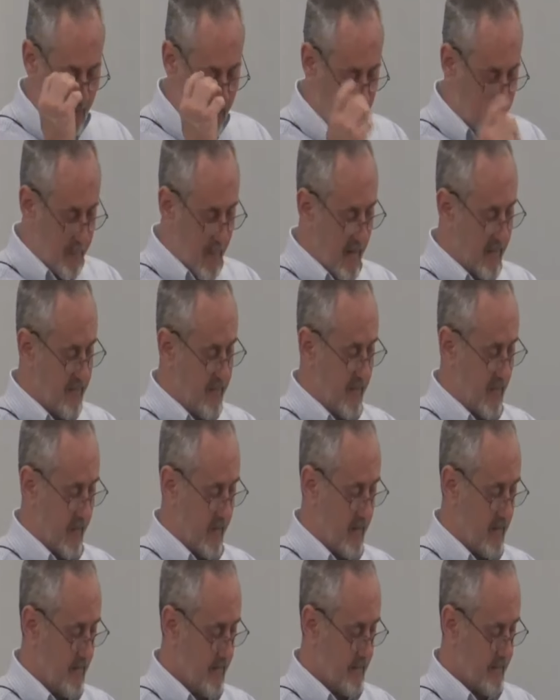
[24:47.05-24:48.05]

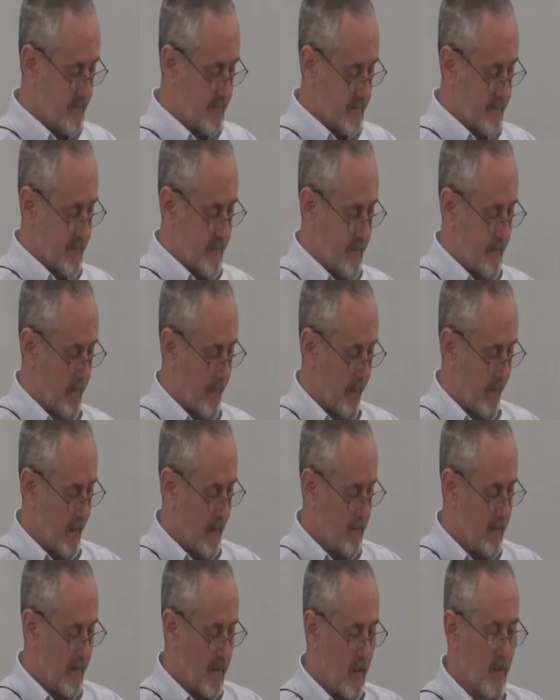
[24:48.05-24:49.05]
respectfully
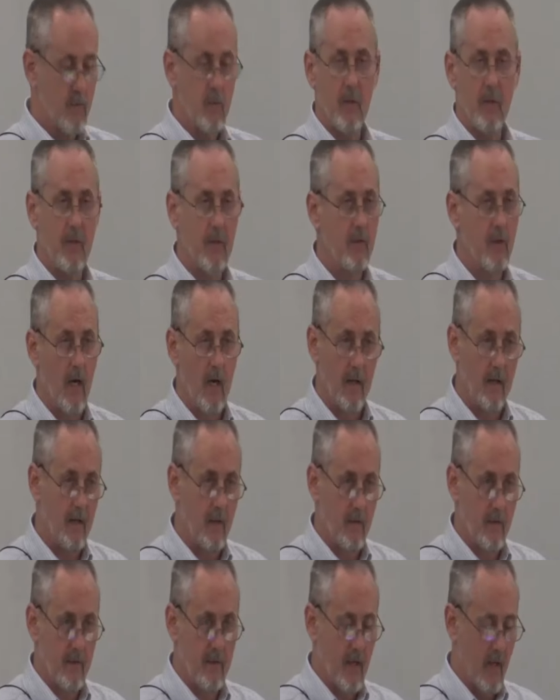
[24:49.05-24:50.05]
because we do not
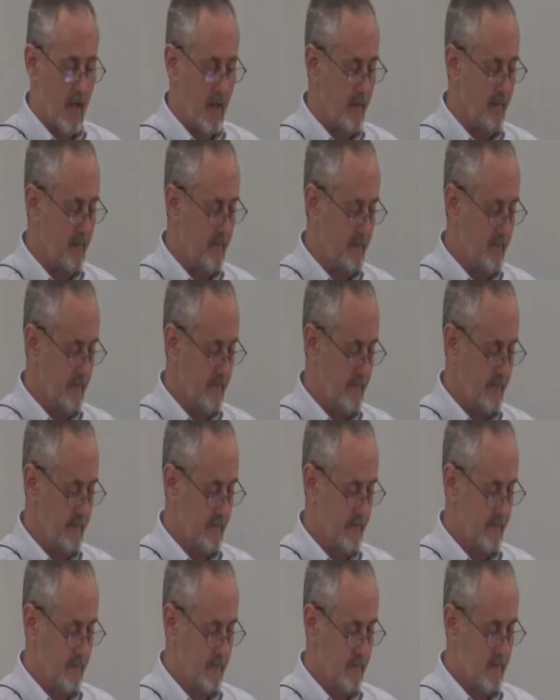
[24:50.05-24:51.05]
know the time.
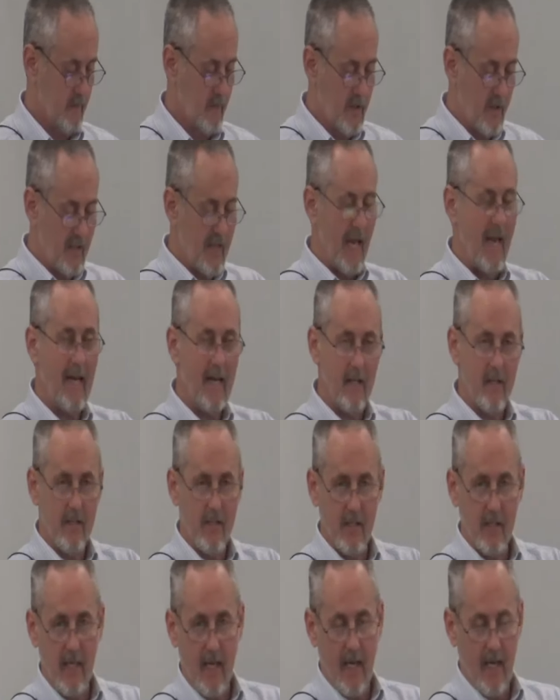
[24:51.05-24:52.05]
Today is
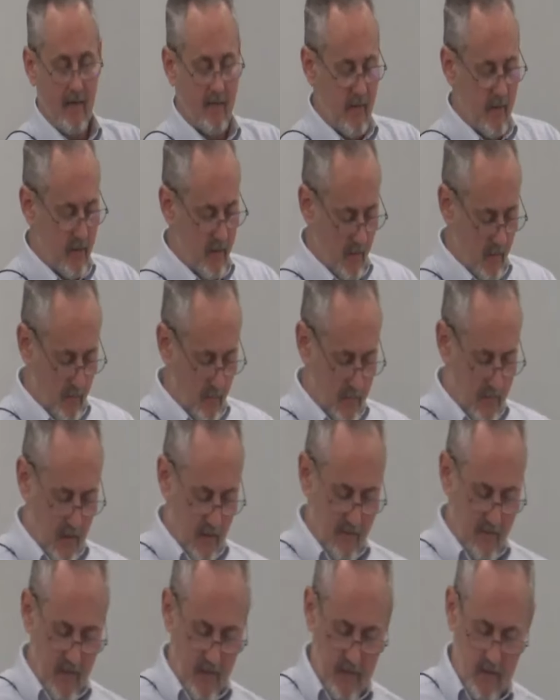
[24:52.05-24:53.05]
the day of eternal
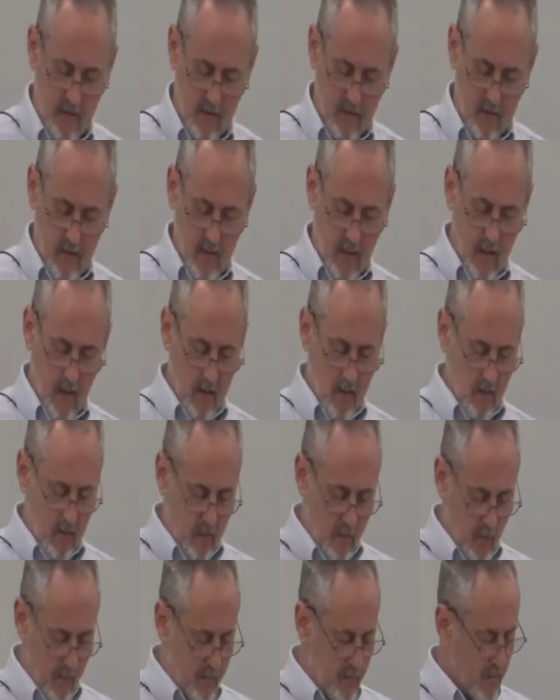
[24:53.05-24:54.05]
salvation, the
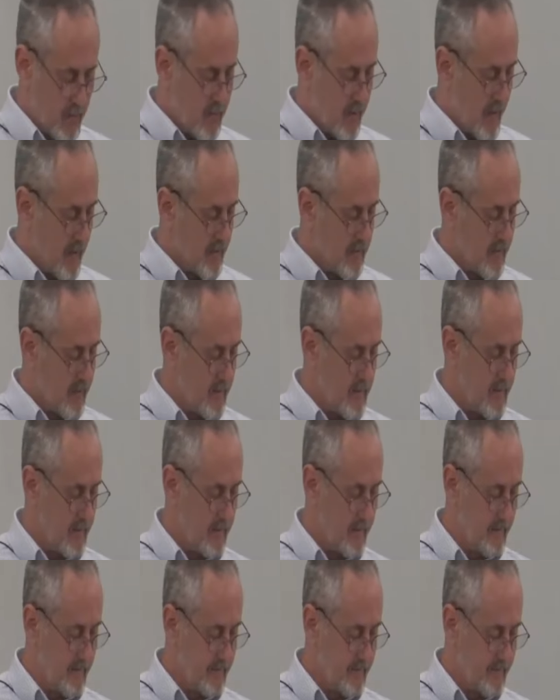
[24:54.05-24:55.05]
scripture tells us.